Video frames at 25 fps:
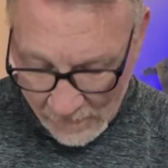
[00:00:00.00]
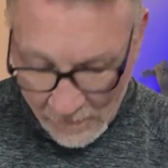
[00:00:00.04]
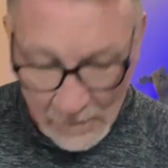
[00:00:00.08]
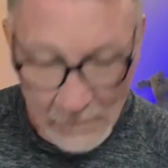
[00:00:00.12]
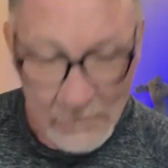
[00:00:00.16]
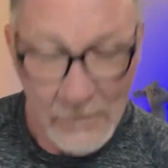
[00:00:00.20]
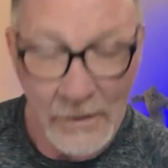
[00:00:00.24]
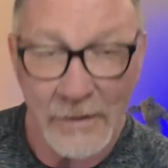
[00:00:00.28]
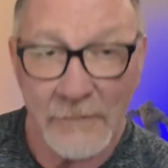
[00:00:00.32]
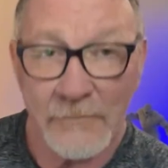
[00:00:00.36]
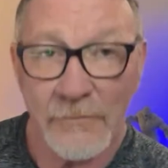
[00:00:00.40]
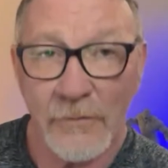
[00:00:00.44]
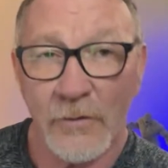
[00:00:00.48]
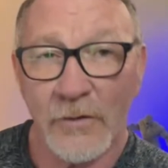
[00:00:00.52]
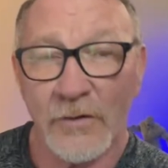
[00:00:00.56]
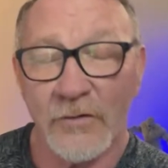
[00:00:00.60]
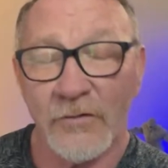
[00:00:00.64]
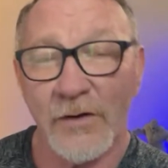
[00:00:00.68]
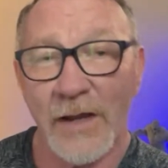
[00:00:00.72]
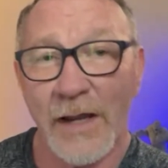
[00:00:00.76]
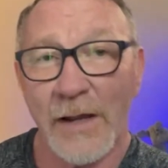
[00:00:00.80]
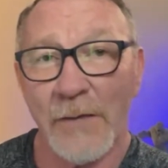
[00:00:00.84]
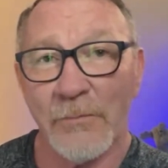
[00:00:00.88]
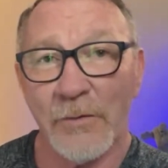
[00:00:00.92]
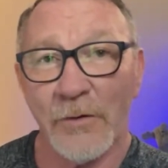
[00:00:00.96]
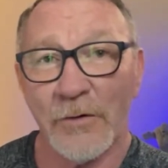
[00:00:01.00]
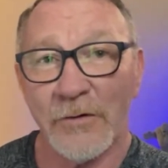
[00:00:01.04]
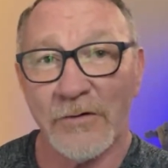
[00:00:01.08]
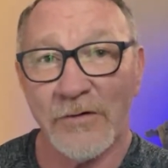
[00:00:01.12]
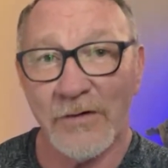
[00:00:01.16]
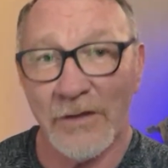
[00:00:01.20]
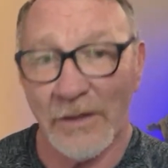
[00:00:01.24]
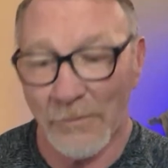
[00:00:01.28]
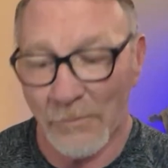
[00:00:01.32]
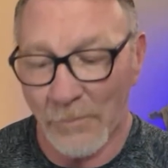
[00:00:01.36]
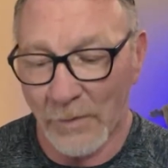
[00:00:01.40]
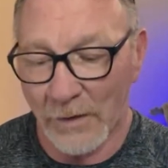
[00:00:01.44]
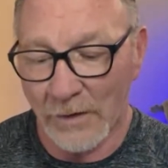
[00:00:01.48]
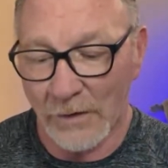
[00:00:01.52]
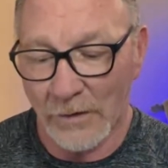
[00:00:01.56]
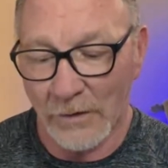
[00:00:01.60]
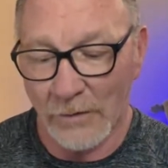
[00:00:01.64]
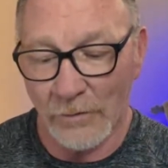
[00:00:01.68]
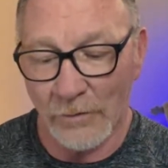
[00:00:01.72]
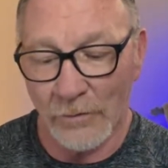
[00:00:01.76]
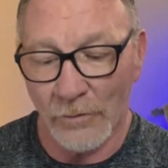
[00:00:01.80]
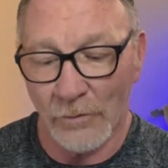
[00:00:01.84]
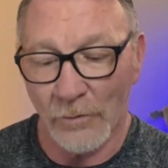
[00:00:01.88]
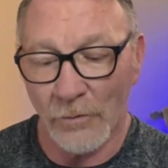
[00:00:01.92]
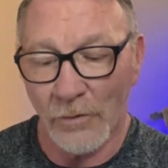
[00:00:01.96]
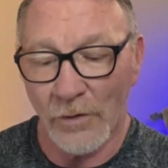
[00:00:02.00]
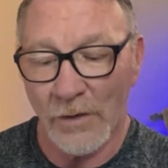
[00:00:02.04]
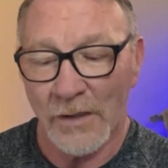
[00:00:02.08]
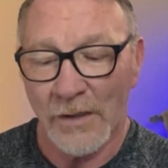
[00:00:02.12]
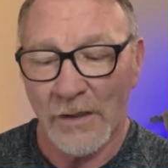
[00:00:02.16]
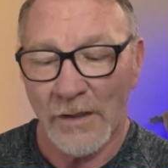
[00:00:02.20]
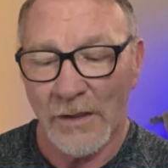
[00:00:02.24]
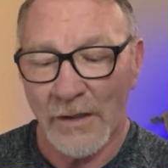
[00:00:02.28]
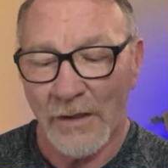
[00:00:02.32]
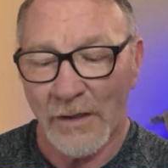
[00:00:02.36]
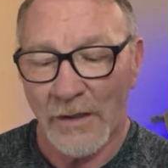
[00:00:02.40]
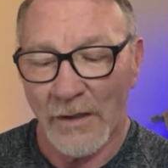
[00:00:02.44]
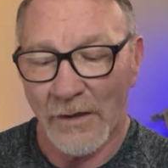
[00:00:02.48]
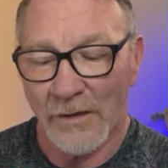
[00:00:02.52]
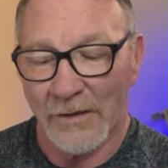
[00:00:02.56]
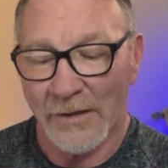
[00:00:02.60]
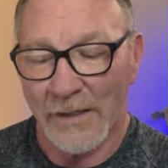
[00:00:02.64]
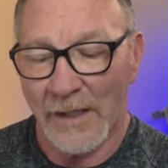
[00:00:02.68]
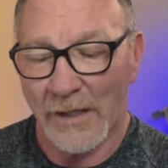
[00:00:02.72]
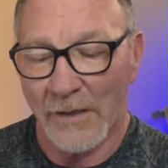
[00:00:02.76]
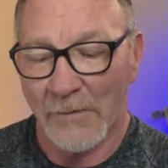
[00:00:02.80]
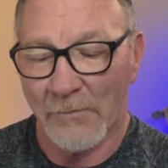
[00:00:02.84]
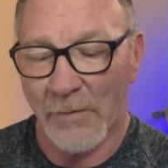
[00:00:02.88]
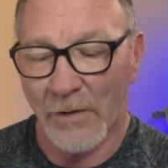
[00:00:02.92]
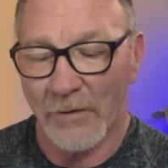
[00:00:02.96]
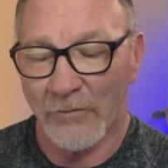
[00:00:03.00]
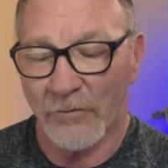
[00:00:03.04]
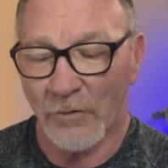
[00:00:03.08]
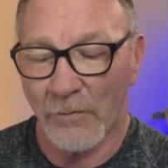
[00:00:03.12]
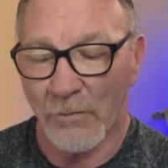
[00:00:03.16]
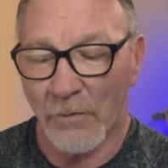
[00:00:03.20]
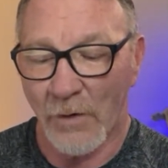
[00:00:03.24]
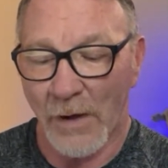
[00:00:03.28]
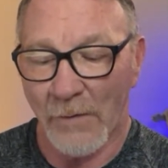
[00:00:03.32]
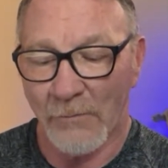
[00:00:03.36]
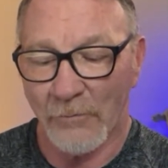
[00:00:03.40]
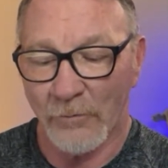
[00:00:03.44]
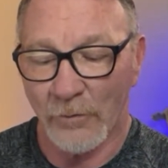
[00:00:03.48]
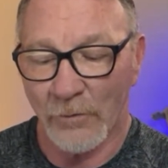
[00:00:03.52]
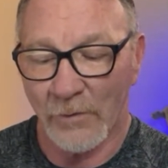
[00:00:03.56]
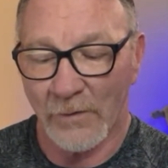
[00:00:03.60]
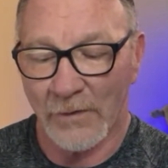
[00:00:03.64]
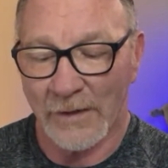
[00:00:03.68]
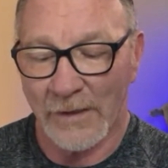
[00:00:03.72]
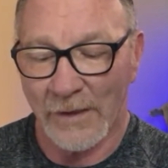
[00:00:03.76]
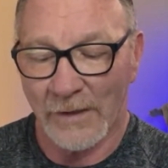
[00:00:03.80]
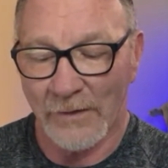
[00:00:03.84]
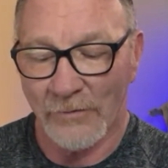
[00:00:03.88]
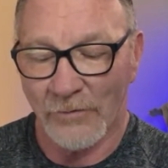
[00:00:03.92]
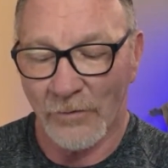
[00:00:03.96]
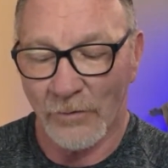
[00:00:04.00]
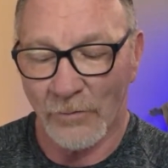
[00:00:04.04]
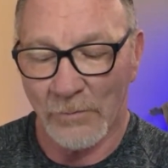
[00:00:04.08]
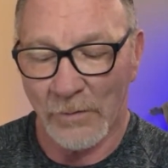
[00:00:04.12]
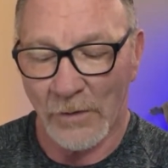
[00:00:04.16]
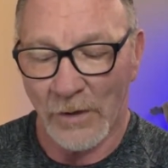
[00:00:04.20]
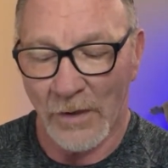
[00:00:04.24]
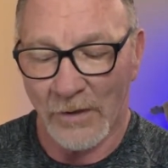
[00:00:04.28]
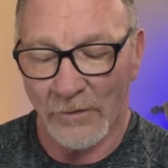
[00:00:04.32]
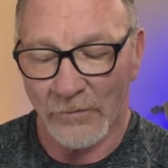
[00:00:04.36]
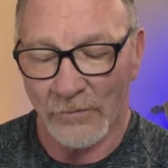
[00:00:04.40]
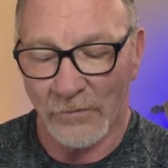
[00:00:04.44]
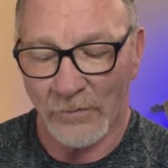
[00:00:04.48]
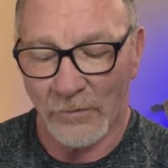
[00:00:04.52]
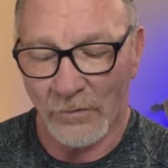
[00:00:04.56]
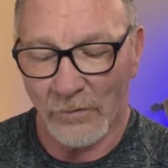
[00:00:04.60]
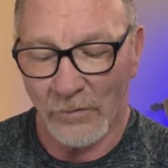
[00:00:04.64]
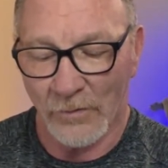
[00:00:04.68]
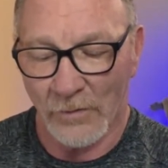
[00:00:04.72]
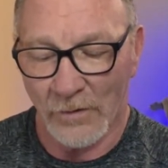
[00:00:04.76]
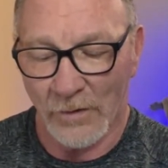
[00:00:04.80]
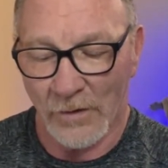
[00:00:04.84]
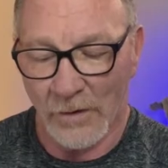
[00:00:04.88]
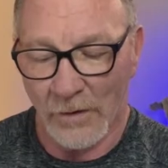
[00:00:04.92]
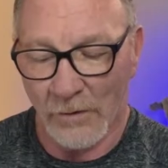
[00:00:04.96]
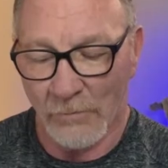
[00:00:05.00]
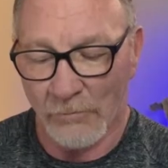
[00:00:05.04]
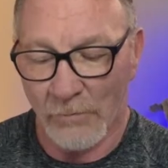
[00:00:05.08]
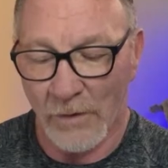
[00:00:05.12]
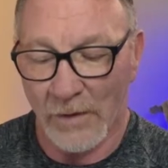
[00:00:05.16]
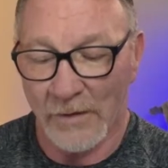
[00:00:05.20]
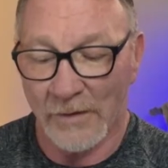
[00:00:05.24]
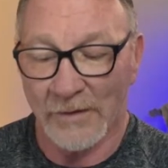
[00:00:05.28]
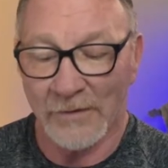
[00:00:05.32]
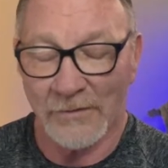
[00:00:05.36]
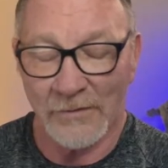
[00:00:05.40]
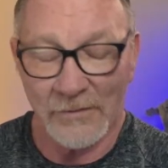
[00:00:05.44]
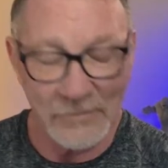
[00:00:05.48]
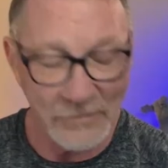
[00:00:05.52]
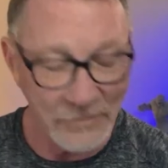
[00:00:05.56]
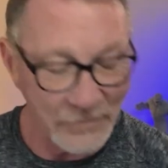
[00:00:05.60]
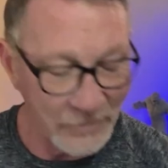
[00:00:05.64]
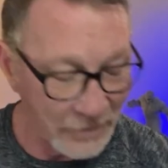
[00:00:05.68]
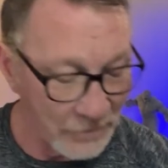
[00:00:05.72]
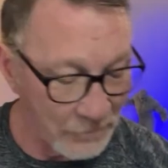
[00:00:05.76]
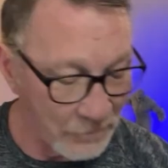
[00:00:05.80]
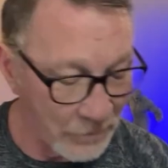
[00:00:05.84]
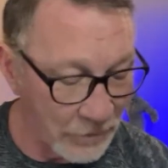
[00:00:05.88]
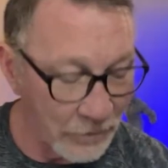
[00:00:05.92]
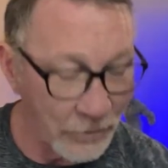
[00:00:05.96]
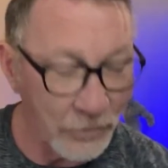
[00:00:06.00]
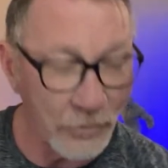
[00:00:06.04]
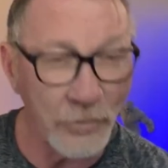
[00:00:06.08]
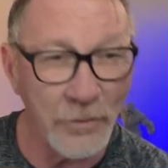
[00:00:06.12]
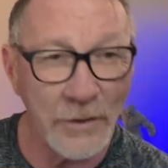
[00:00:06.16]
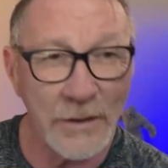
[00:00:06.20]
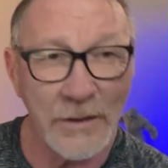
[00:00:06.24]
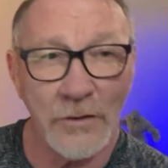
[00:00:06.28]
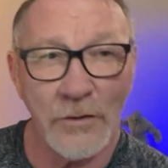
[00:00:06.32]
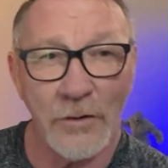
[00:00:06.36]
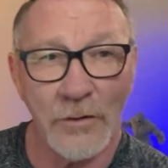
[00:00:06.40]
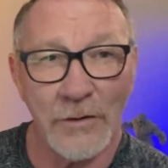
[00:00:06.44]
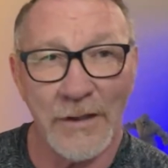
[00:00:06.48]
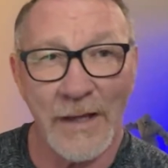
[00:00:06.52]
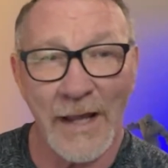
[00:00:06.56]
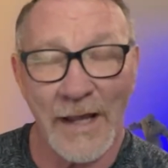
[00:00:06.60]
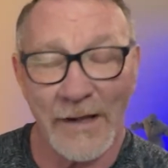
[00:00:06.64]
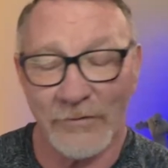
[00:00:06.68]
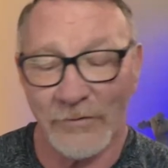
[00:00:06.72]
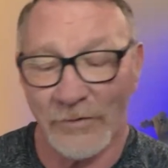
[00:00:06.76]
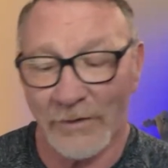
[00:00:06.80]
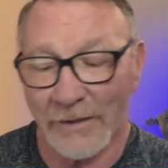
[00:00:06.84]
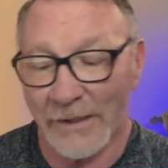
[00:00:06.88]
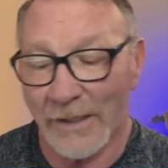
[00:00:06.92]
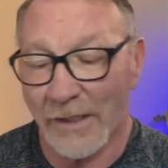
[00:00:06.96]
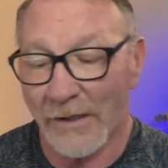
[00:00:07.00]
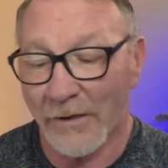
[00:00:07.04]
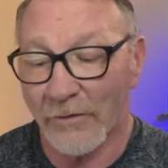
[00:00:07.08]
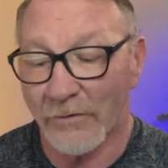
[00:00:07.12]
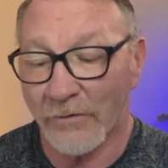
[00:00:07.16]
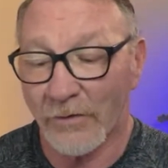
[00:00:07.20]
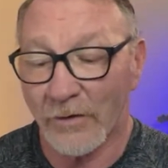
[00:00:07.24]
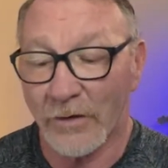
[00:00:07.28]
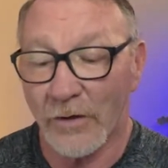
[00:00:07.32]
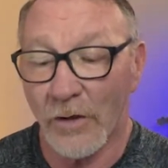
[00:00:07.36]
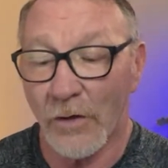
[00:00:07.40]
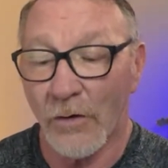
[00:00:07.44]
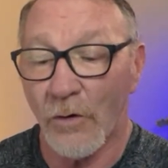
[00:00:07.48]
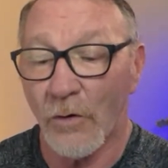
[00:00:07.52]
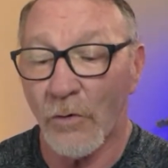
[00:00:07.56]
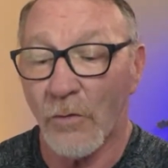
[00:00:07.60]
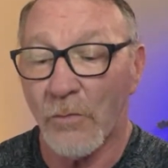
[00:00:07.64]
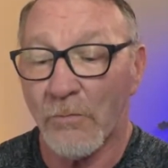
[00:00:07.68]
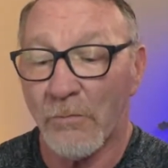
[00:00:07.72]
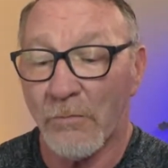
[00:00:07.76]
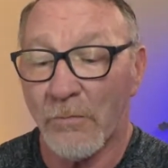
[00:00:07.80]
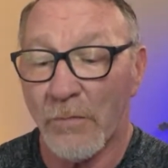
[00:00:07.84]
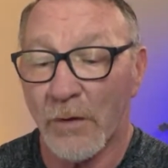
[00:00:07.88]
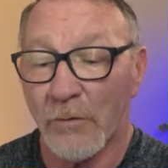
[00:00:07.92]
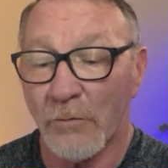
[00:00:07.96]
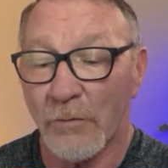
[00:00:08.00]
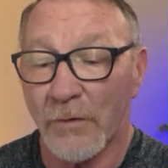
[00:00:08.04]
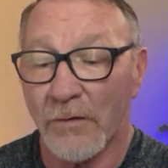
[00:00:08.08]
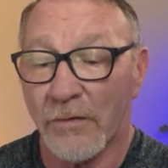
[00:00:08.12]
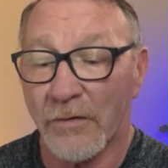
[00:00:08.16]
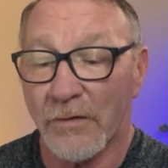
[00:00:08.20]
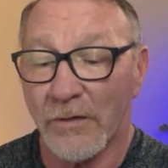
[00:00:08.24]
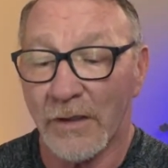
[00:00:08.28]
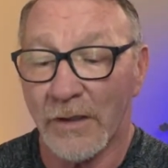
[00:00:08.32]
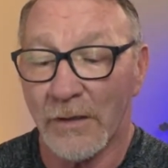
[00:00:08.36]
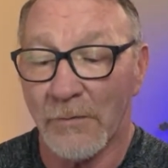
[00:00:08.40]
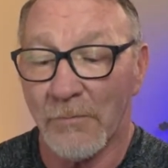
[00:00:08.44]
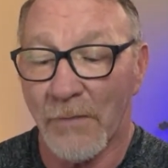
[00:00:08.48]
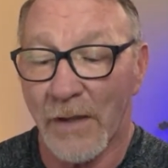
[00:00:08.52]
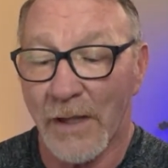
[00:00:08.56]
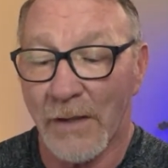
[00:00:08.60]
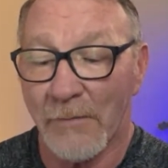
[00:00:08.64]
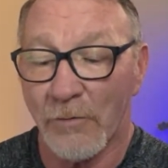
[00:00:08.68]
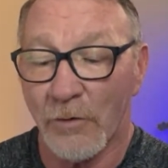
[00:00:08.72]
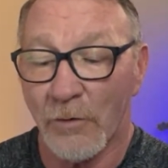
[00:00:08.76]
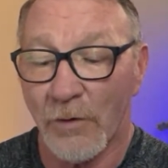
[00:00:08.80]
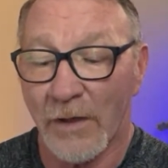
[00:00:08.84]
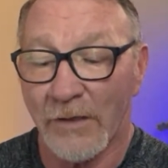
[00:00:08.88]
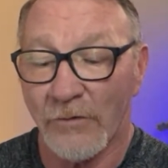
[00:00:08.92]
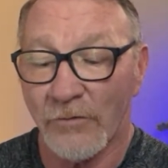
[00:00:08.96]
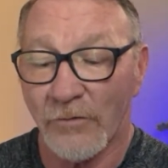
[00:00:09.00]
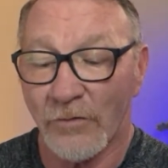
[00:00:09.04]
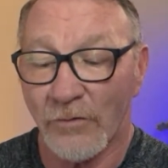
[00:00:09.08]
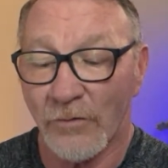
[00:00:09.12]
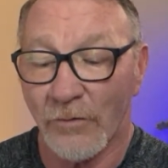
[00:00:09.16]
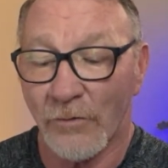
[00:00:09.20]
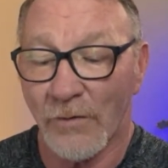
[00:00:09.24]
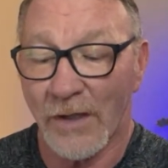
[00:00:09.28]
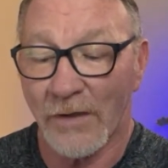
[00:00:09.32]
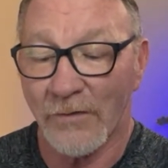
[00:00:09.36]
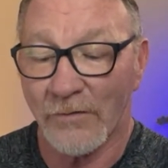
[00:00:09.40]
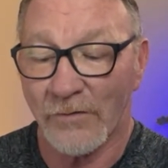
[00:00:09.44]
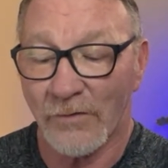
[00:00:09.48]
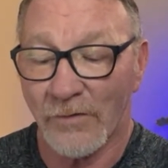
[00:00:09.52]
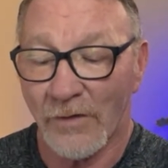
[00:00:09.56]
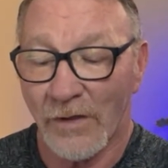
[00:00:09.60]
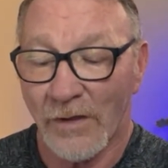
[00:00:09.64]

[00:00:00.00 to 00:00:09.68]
like for example, TPU. He had a bunch of problems with the K2 Plus running TPU. He couldn't actually get it to go, but with the Bamboo H2S,